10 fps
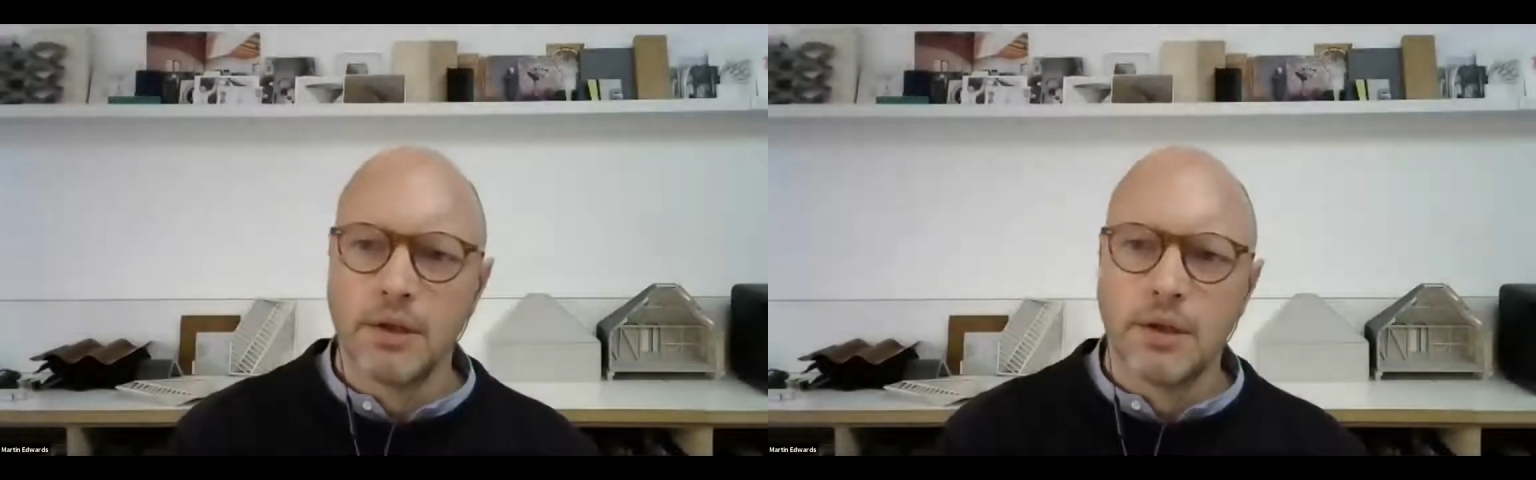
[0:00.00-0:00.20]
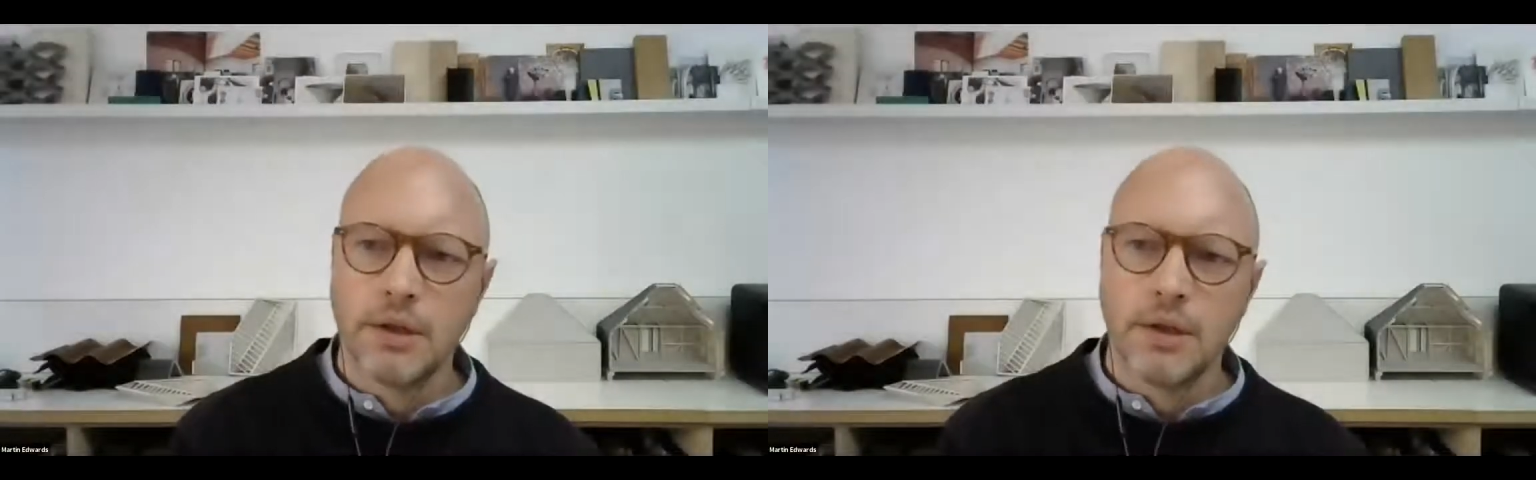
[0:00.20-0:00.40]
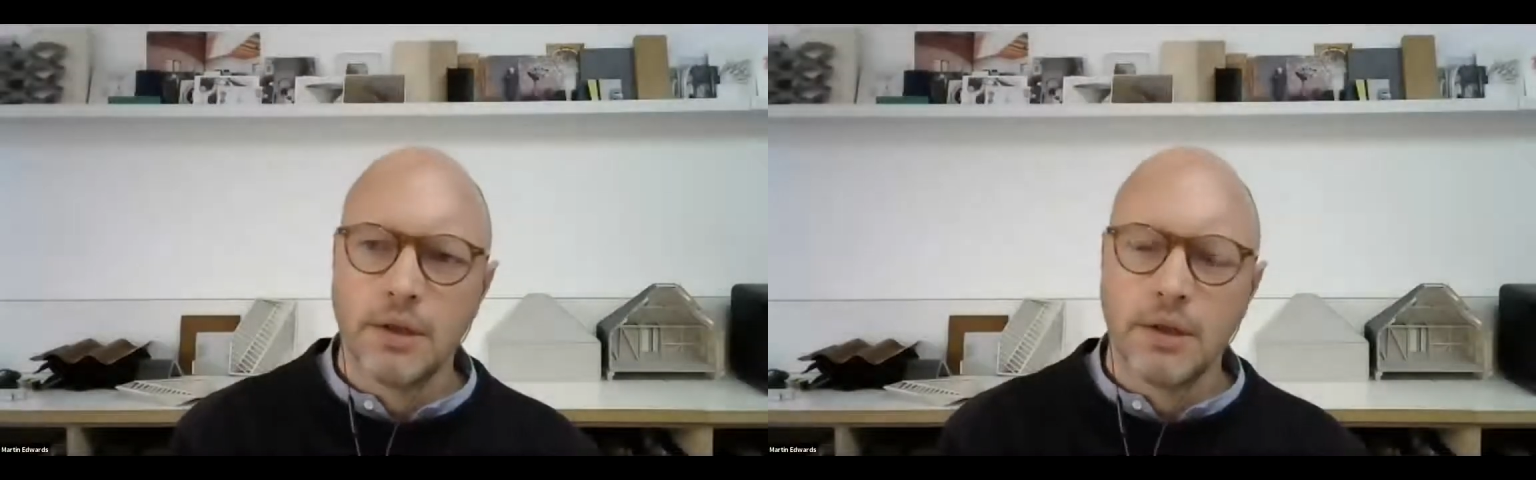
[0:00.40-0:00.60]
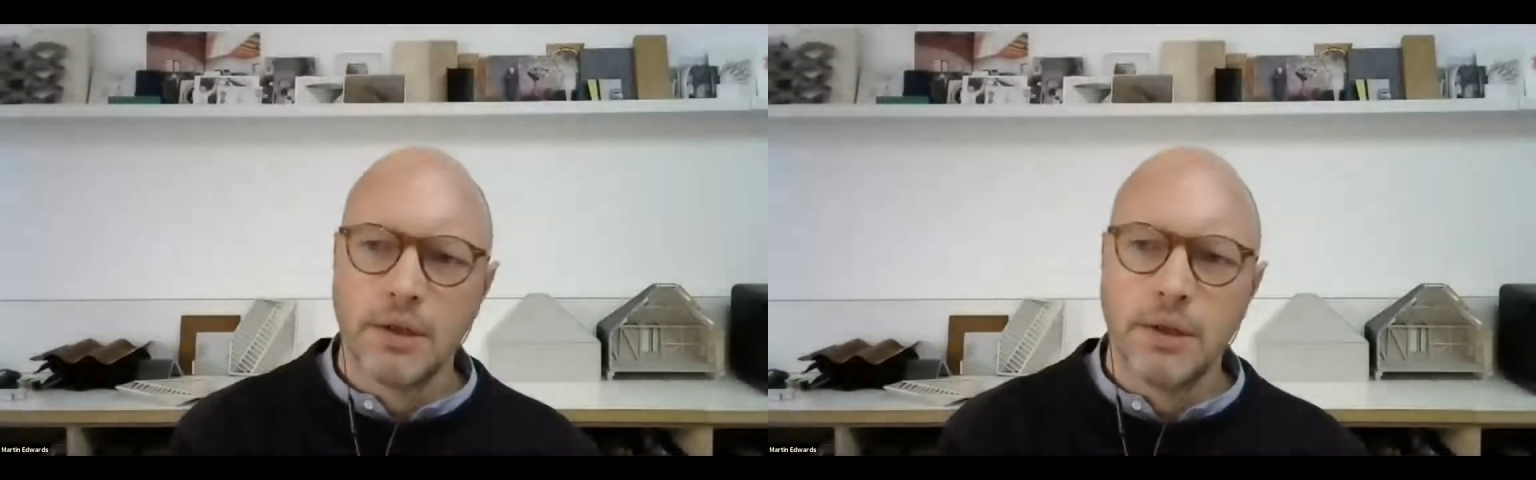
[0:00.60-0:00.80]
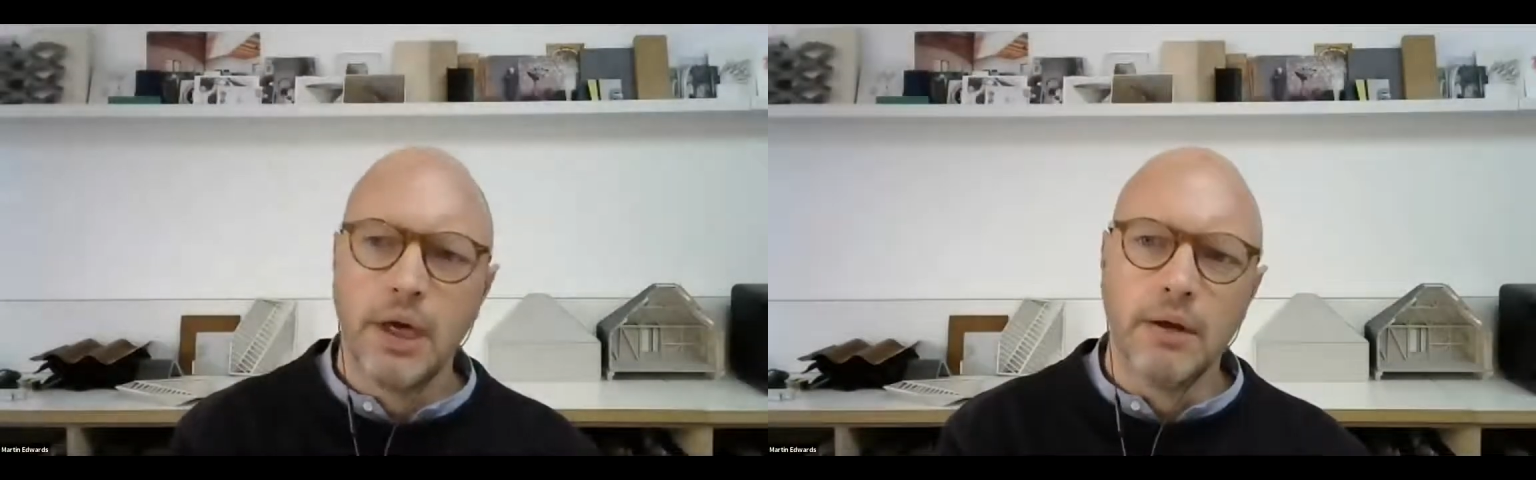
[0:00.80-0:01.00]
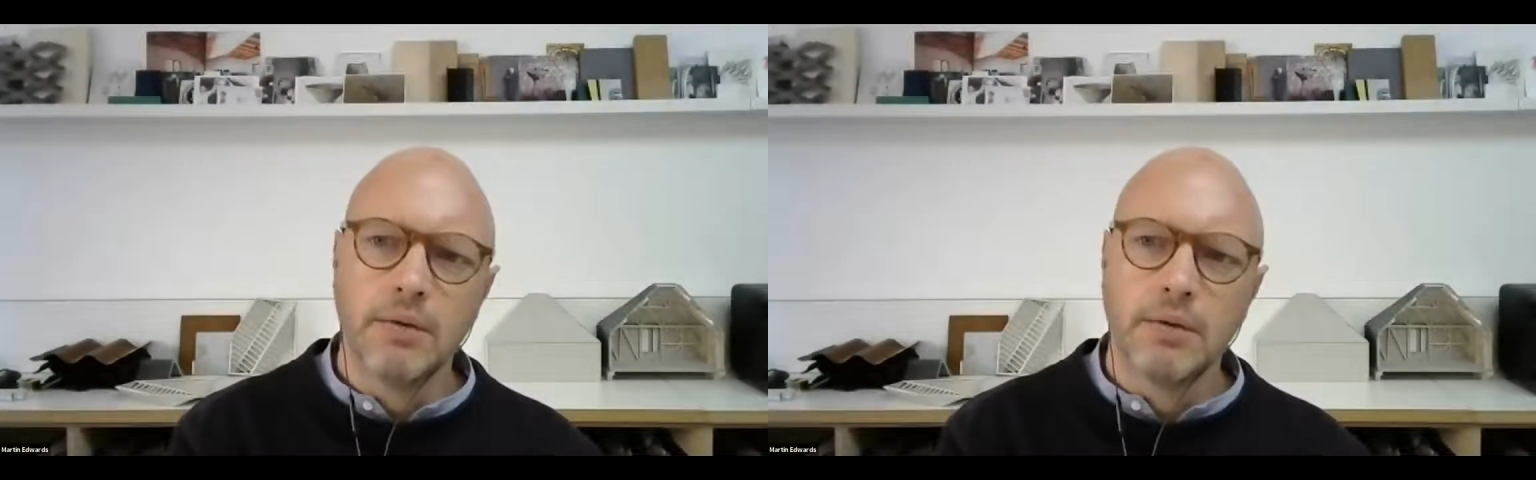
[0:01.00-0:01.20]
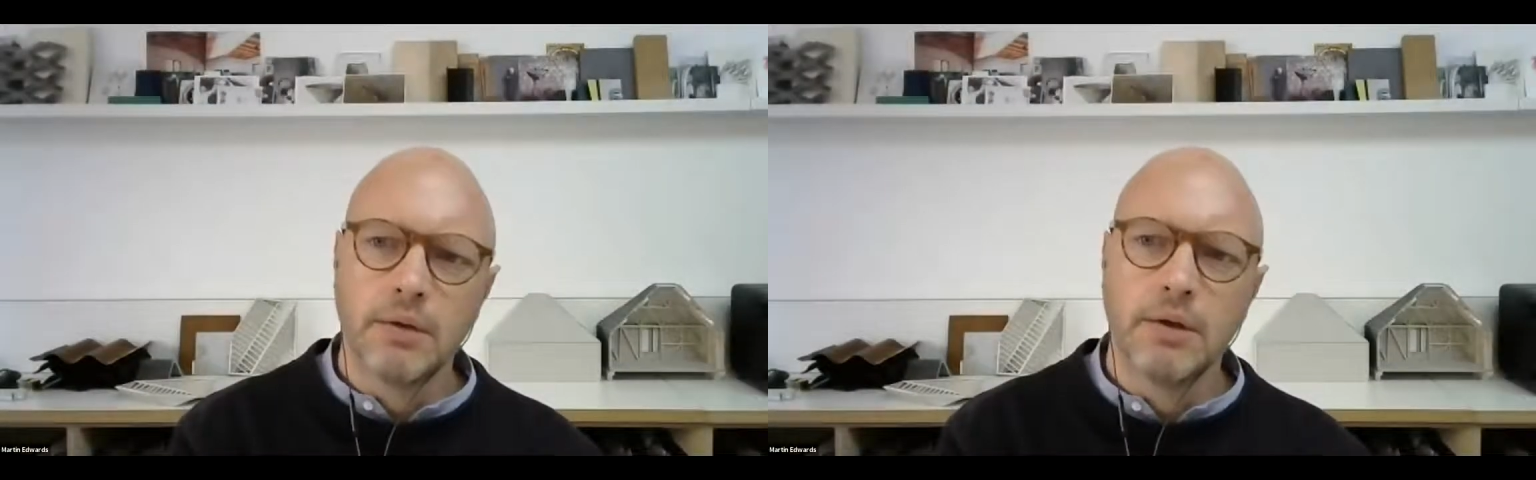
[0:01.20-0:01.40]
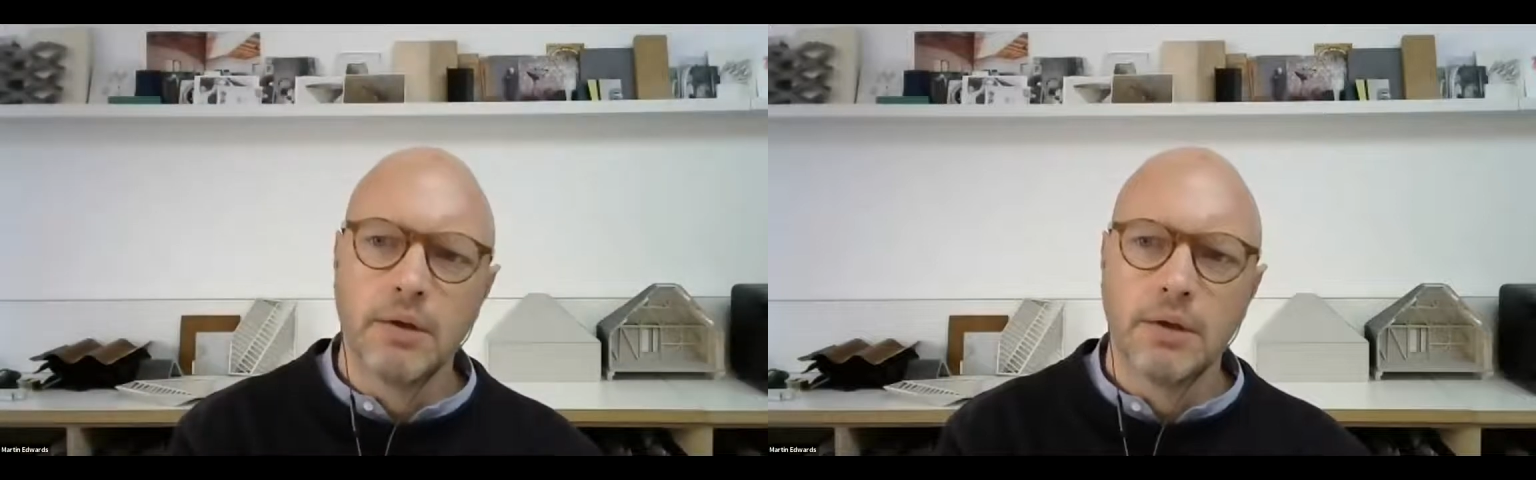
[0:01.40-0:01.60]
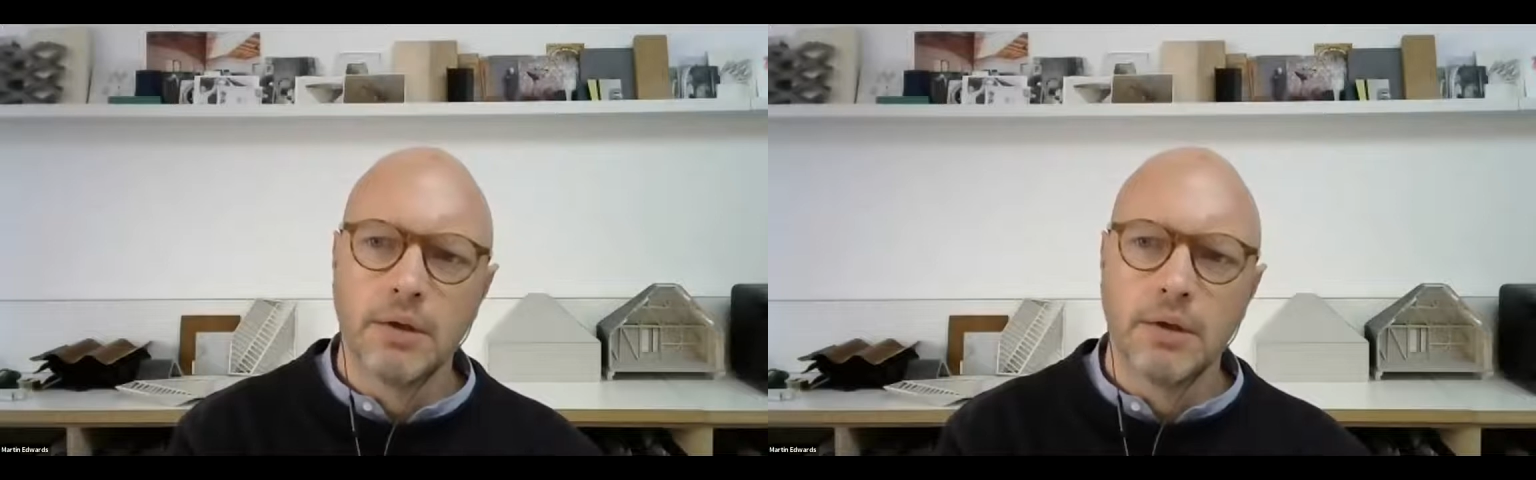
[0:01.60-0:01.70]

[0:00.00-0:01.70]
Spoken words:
of openings.